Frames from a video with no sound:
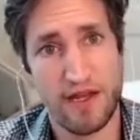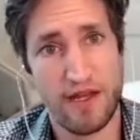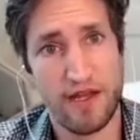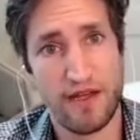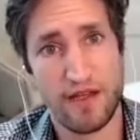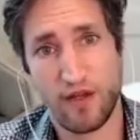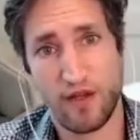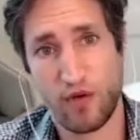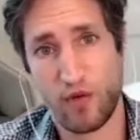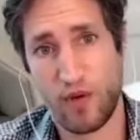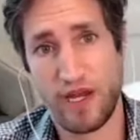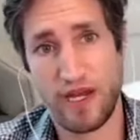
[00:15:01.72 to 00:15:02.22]

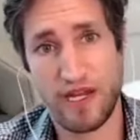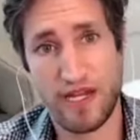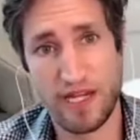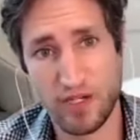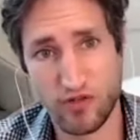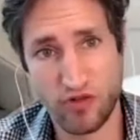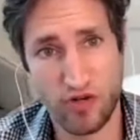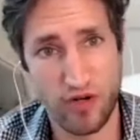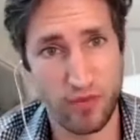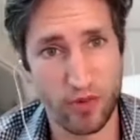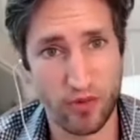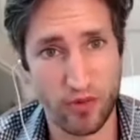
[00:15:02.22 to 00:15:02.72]
the way he
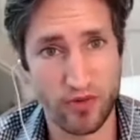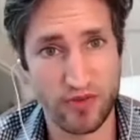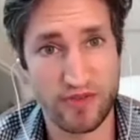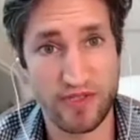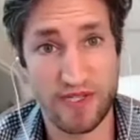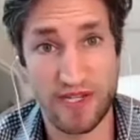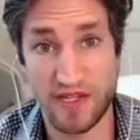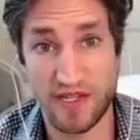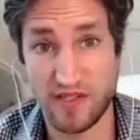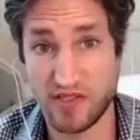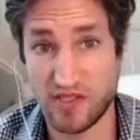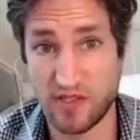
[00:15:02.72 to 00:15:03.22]
dribbles,
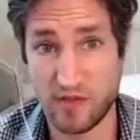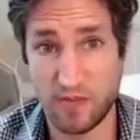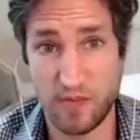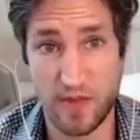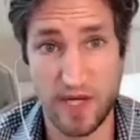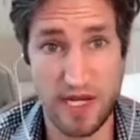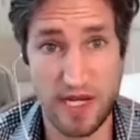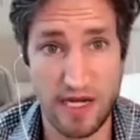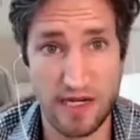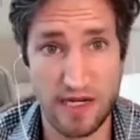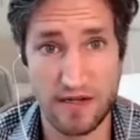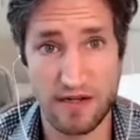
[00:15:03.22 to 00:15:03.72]
his
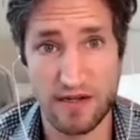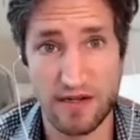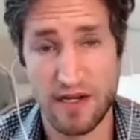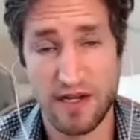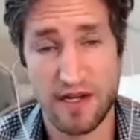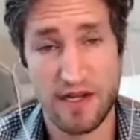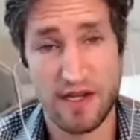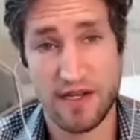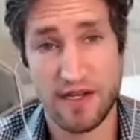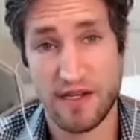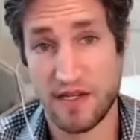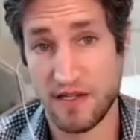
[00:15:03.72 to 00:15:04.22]
speed,
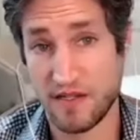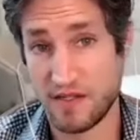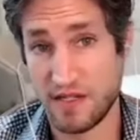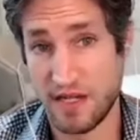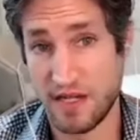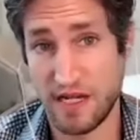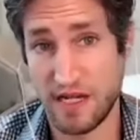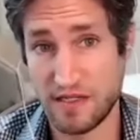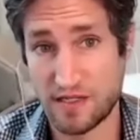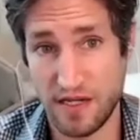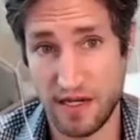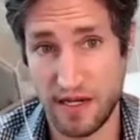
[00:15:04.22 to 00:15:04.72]
his
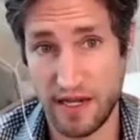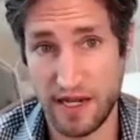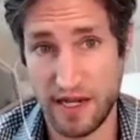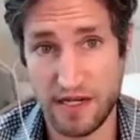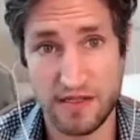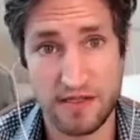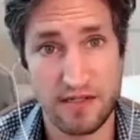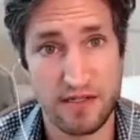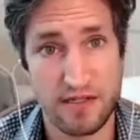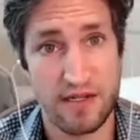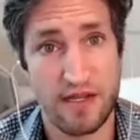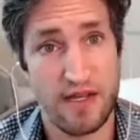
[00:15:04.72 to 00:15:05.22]

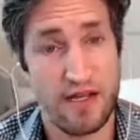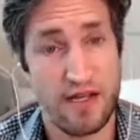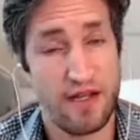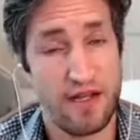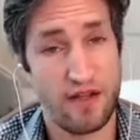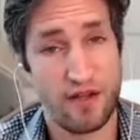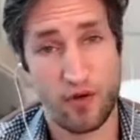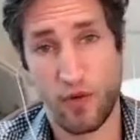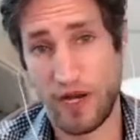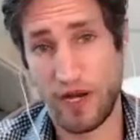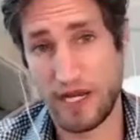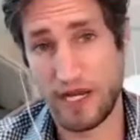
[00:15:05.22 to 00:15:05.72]
intellect,
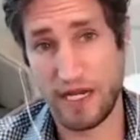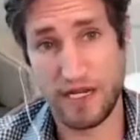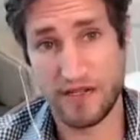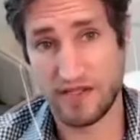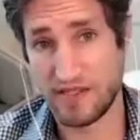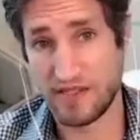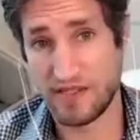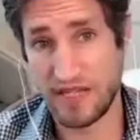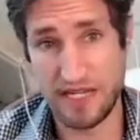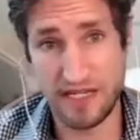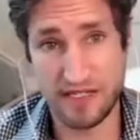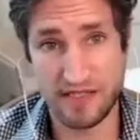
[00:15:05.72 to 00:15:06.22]
the way he
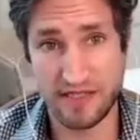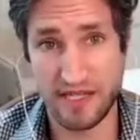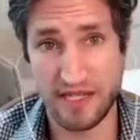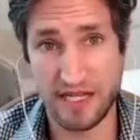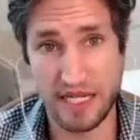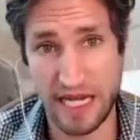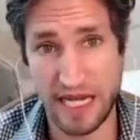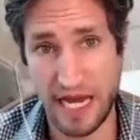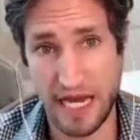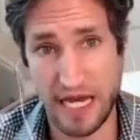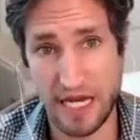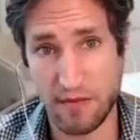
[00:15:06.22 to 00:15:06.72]
sees the
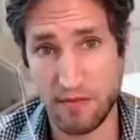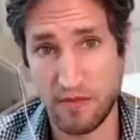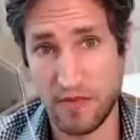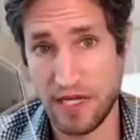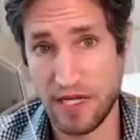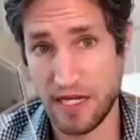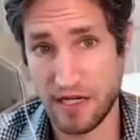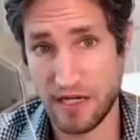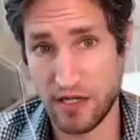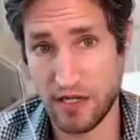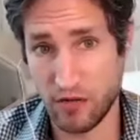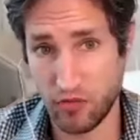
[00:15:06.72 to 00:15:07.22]
game.
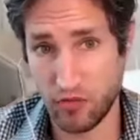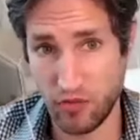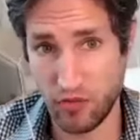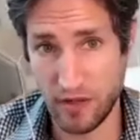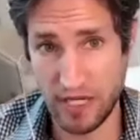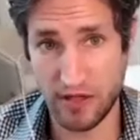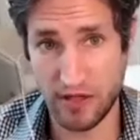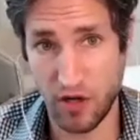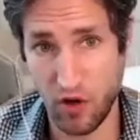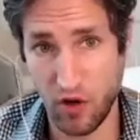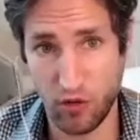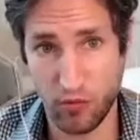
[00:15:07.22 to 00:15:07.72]
He can read
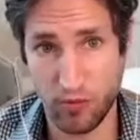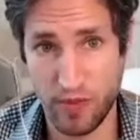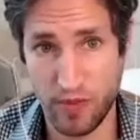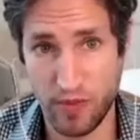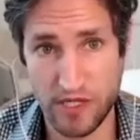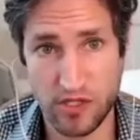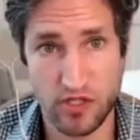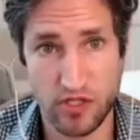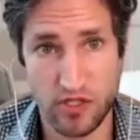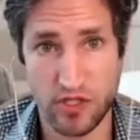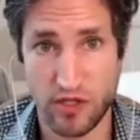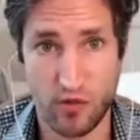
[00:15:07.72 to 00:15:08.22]
the whole
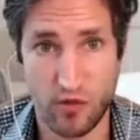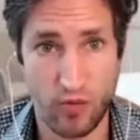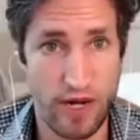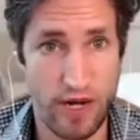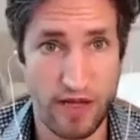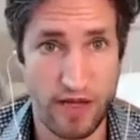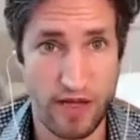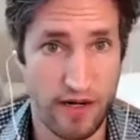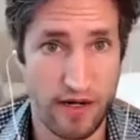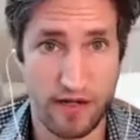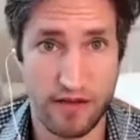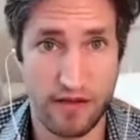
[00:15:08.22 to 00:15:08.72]
pitch in a way
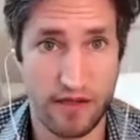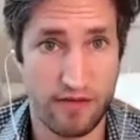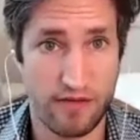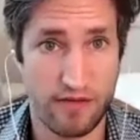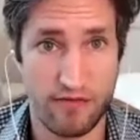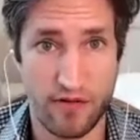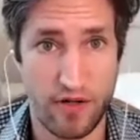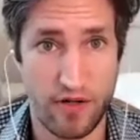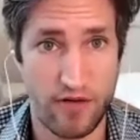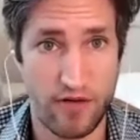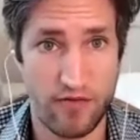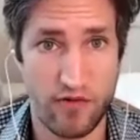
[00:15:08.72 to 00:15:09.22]
that I think
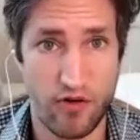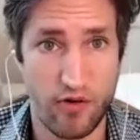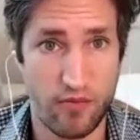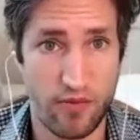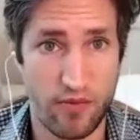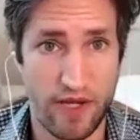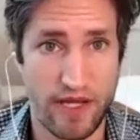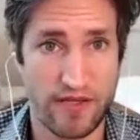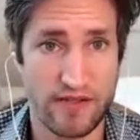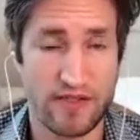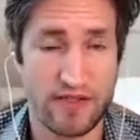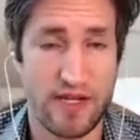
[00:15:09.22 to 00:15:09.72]
very few
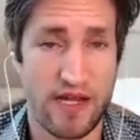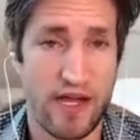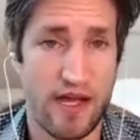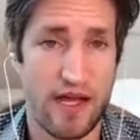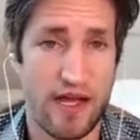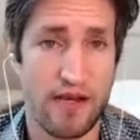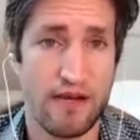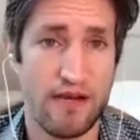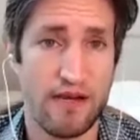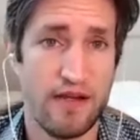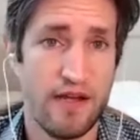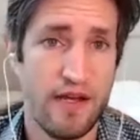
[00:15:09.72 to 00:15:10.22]
players
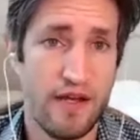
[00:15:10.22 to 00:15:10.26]
can.